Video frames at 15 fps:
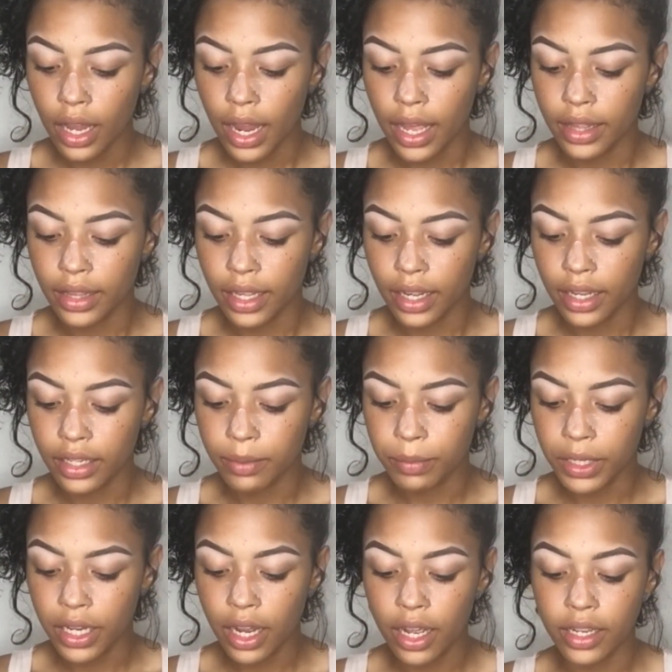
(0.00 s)
And then
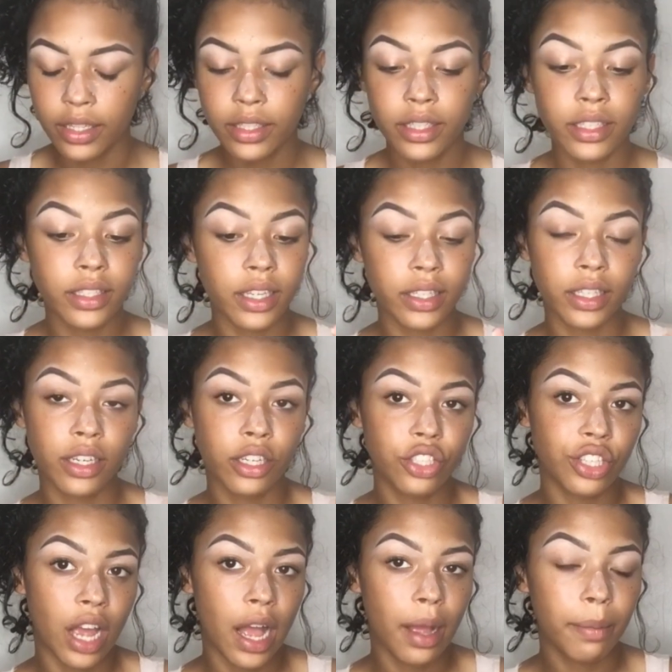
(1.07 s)
because this does a good
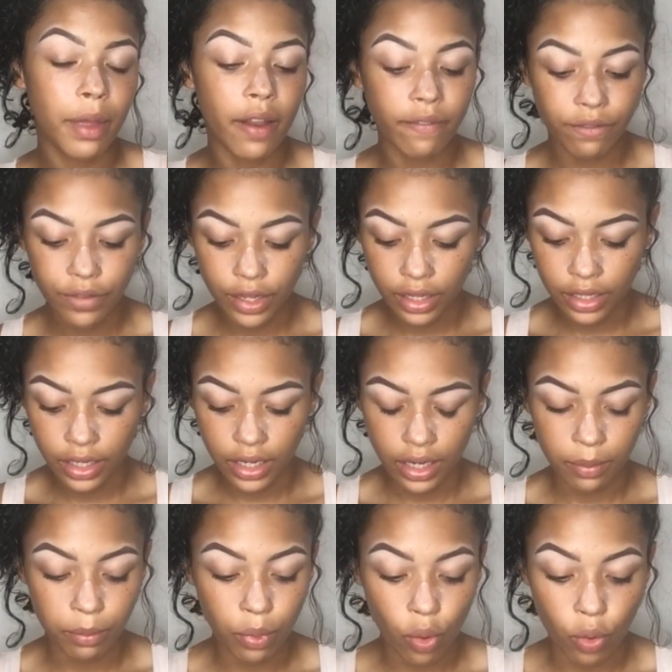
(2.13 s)
job at filling
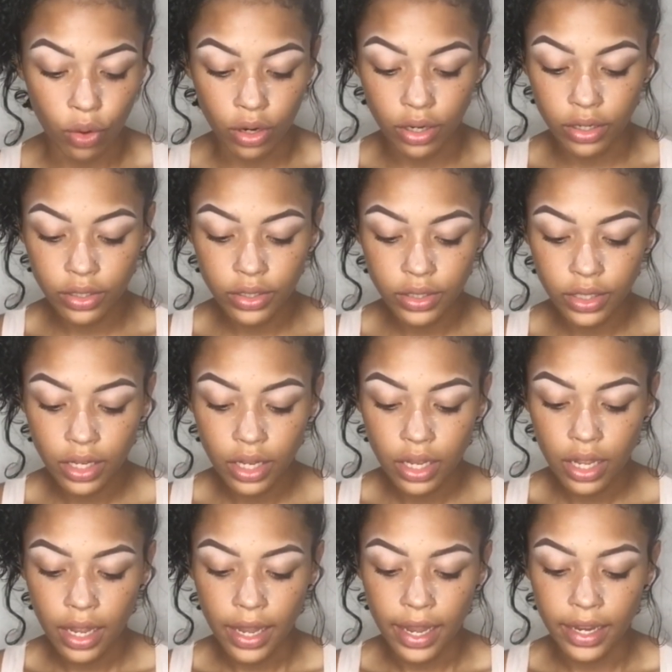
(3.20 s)
in pores,
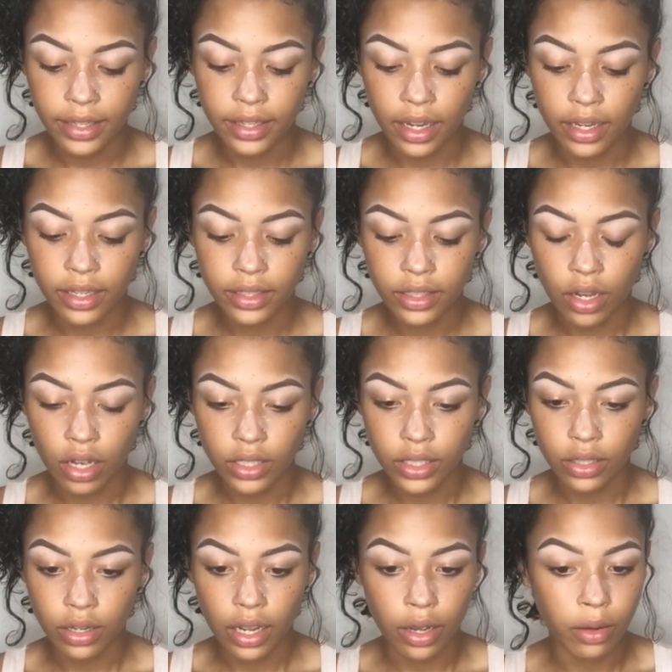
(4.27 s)
it does
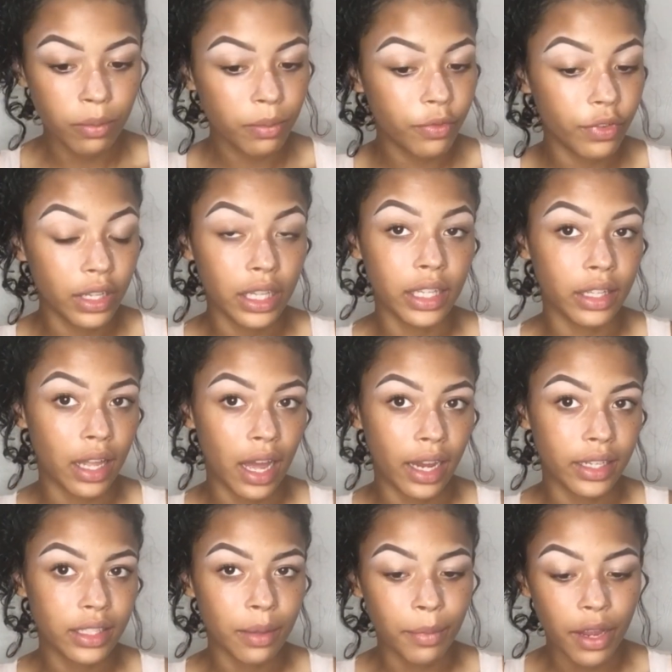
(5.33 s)
also help fill in
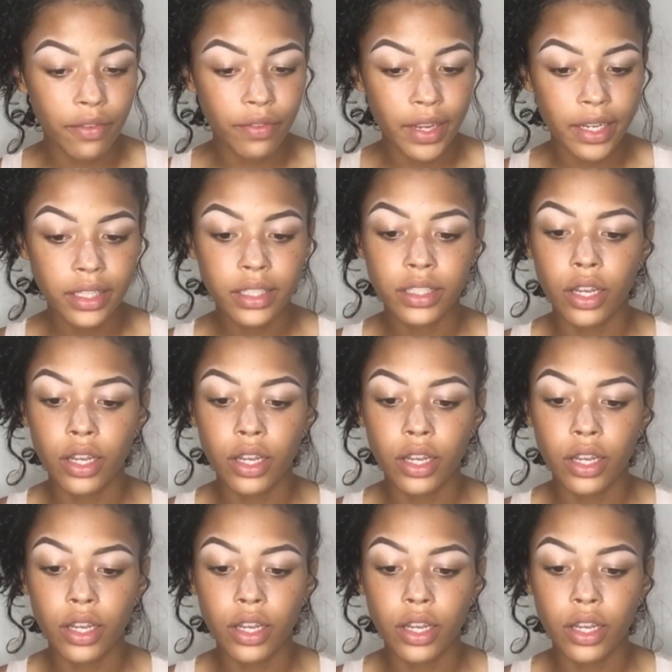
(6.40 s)
lines on my face.